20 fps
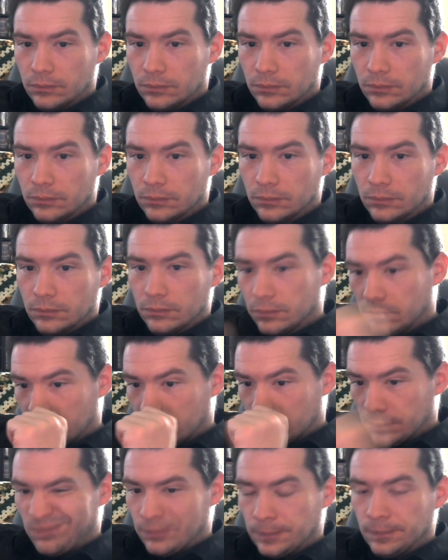
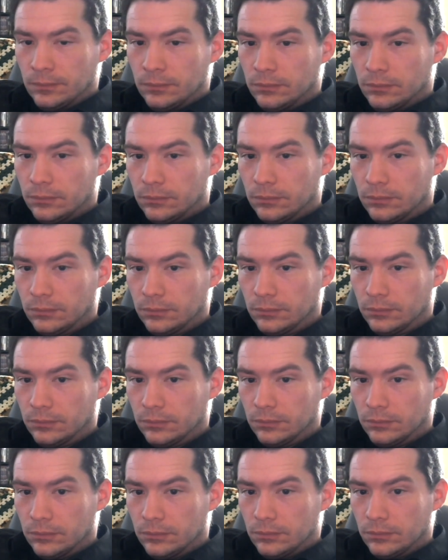
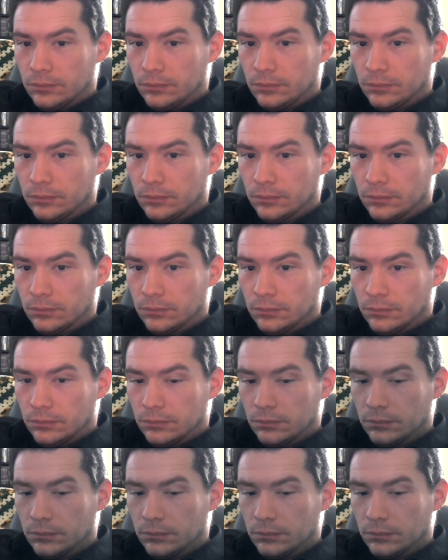Nobody speaks.